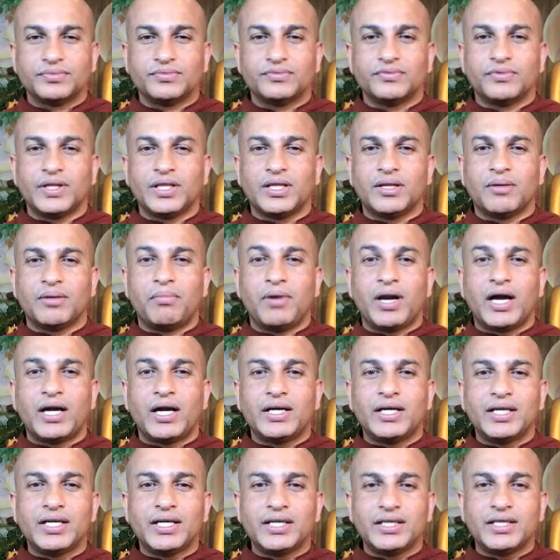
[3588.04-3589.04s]
when the
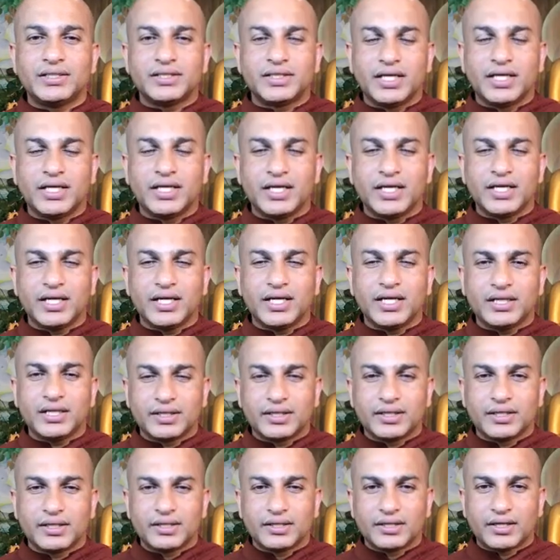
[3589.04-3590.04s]
blood is heat
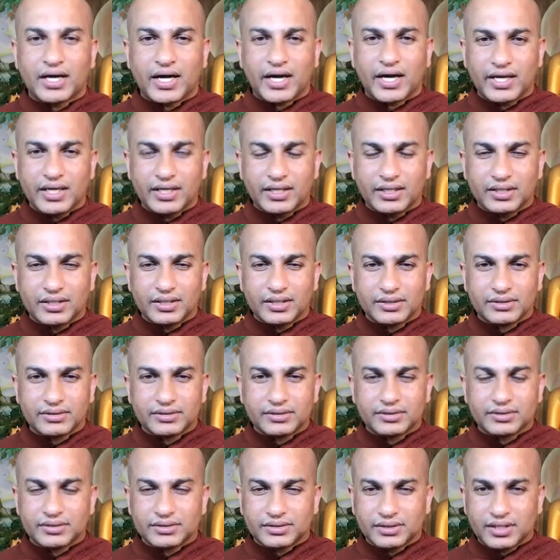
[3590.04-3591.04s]
higher,
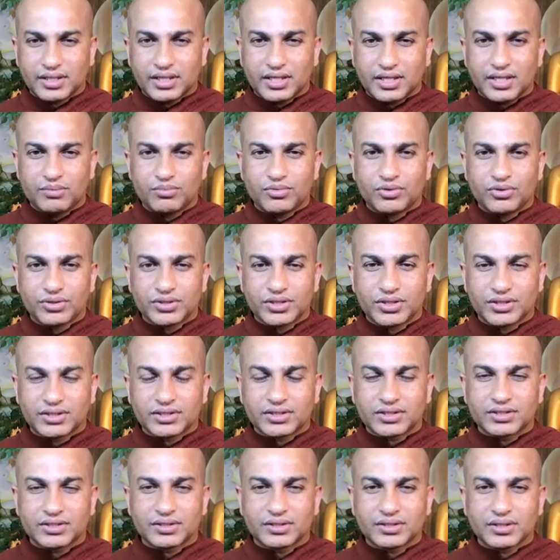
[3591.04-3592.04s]
the
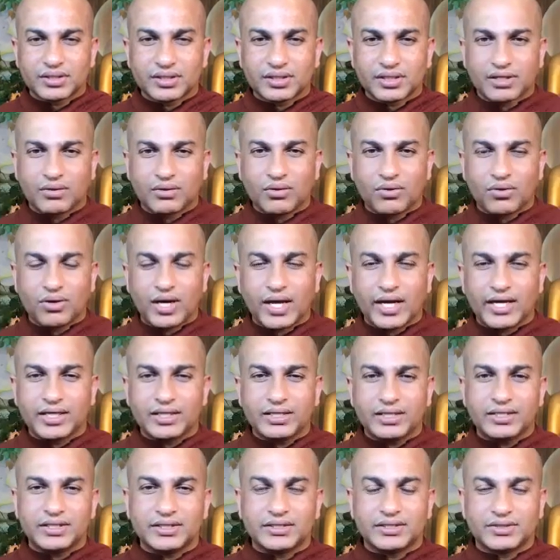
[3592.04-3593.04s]
emotions go like
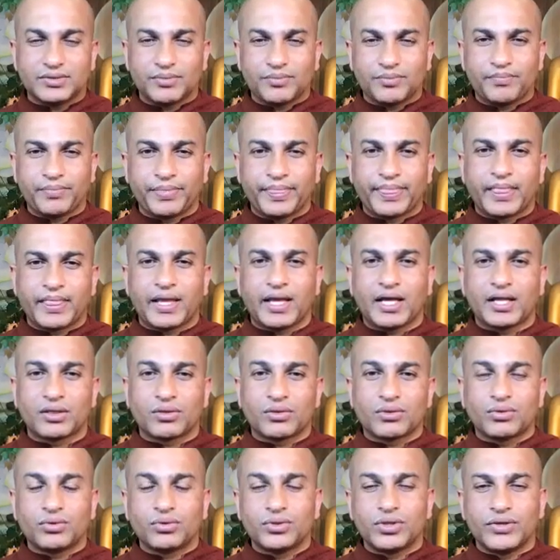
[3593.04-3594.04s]
this. And
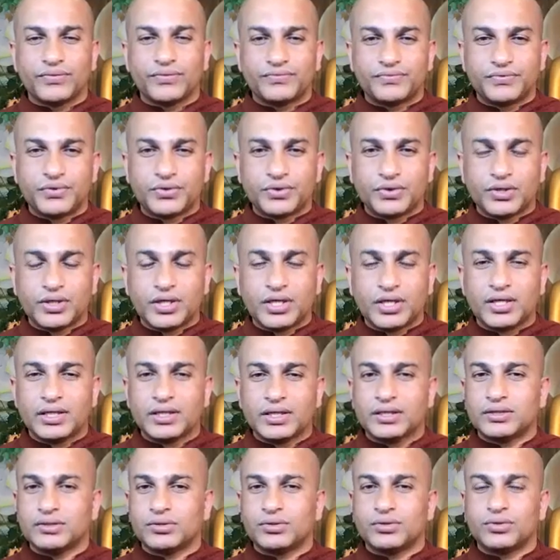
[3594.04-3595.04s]
through the food,
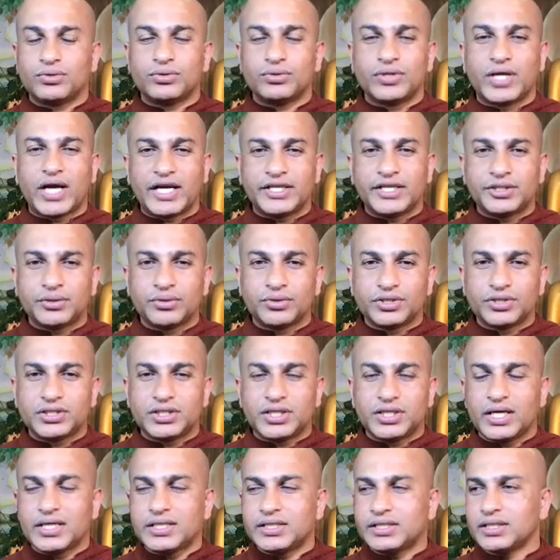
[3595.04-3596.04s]
through the
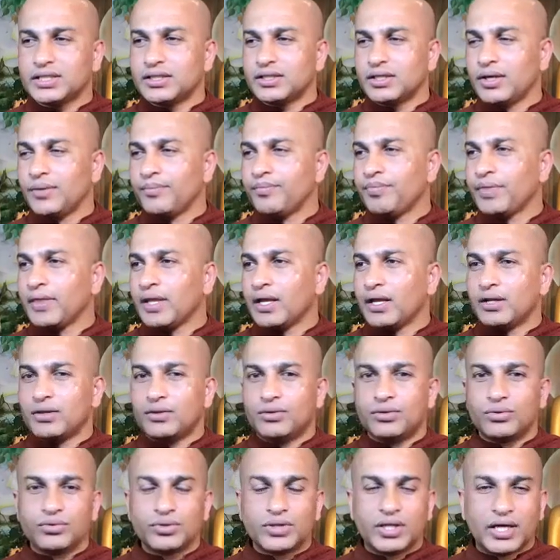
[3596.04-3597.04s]
association,
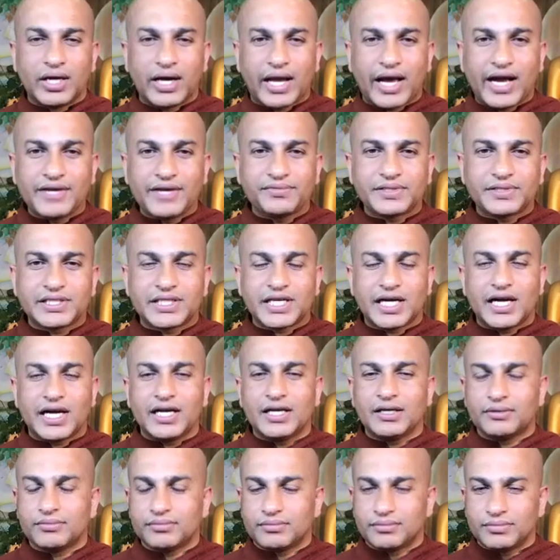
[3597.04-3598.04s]
through the
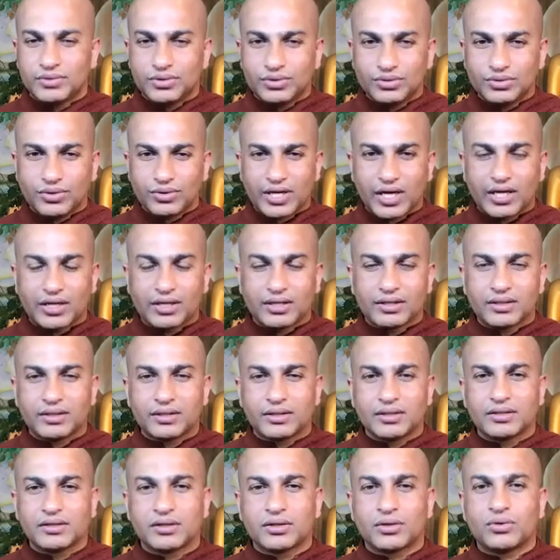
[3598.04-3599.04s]
lifestyle, you can
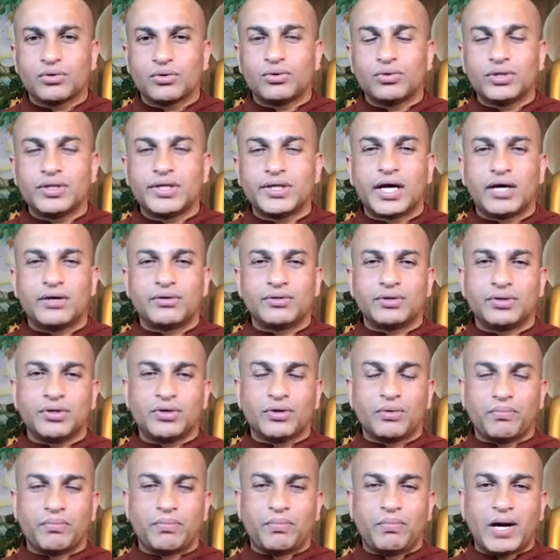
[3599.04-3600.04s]
cool down
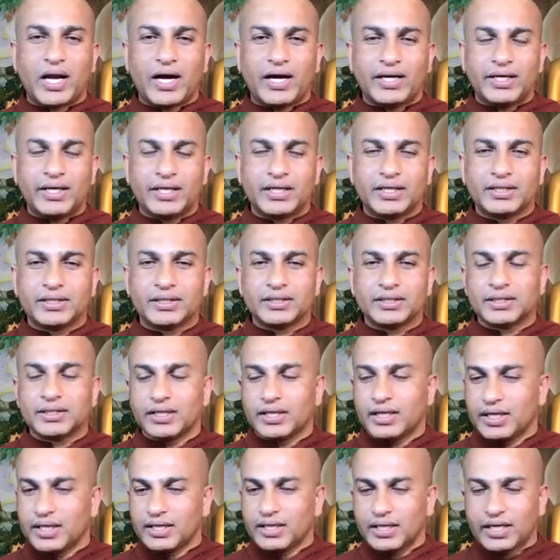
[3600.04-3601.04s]
your blood
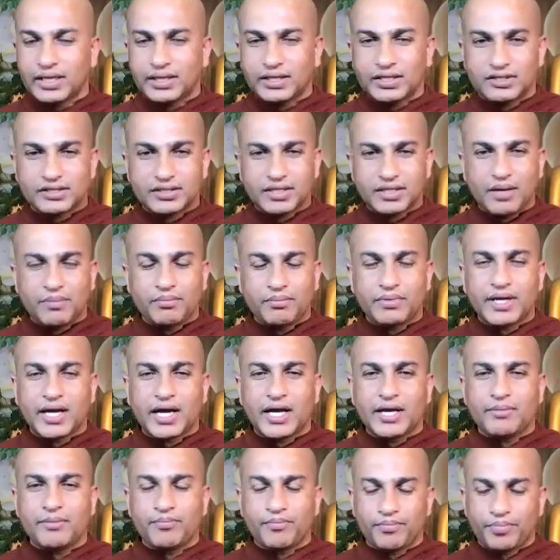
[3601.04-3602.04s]
and at the same
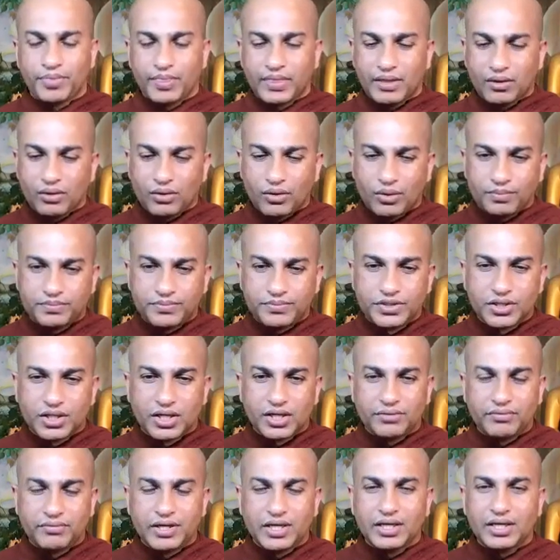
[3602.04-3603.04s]
time
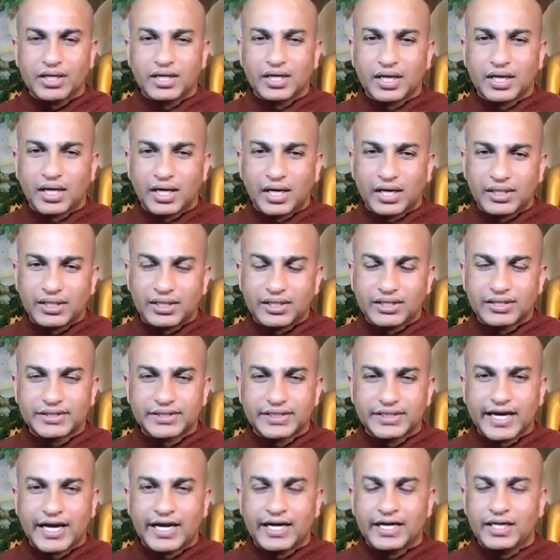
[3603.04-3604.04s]
observing
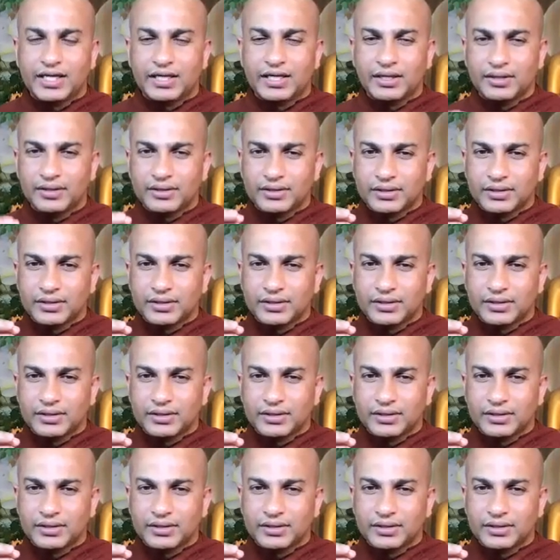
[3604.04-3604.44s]
understanding